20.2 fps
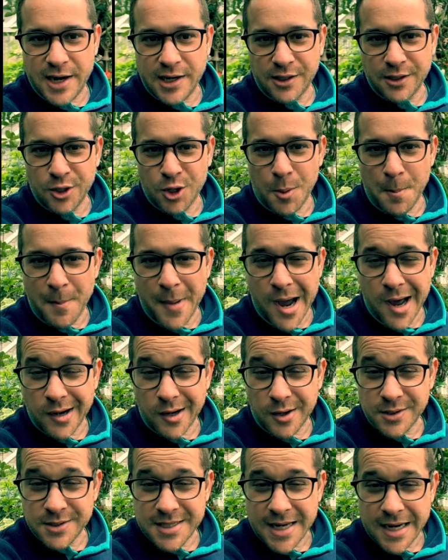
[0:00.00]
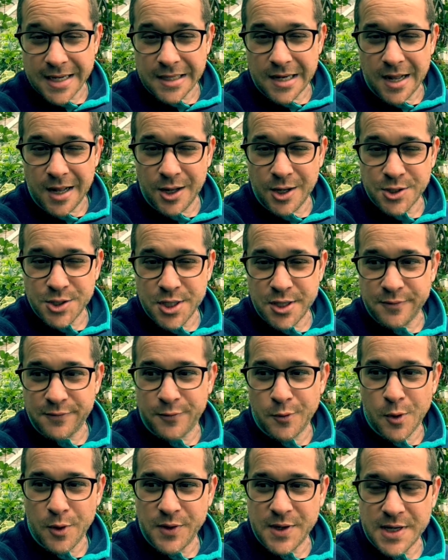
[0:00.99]
a little modern technology
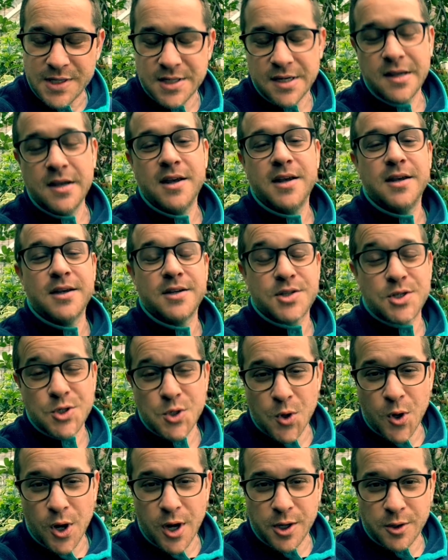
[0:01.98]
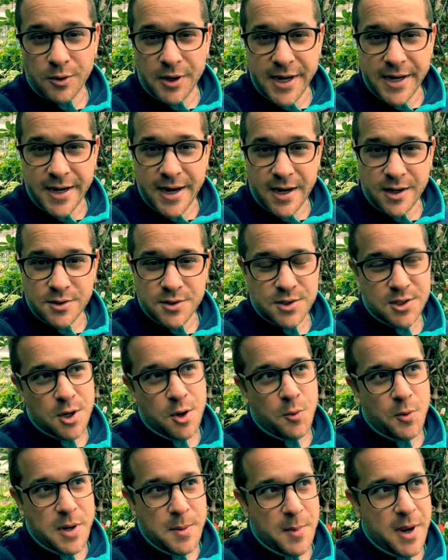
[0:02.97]
for this historic greenhouse, so
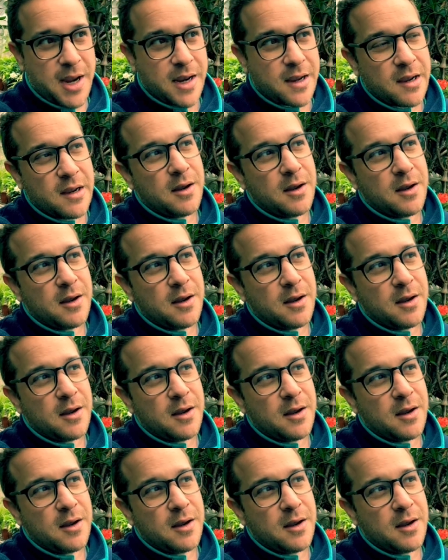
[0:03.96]
we make